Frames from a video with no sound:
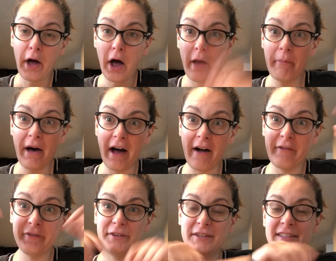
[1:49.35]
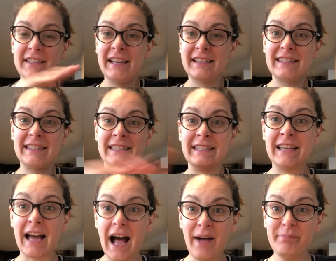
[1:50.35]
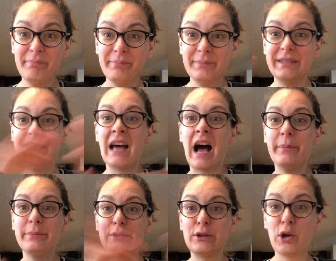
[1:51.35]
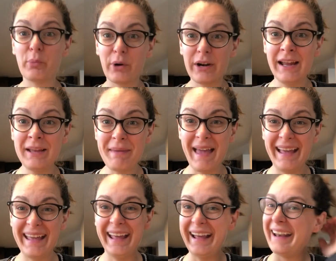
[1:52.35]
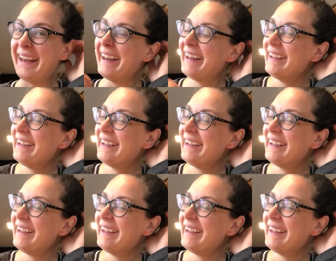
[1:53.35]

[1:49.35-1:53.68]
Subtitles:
above to say stop snowboarding, Megan.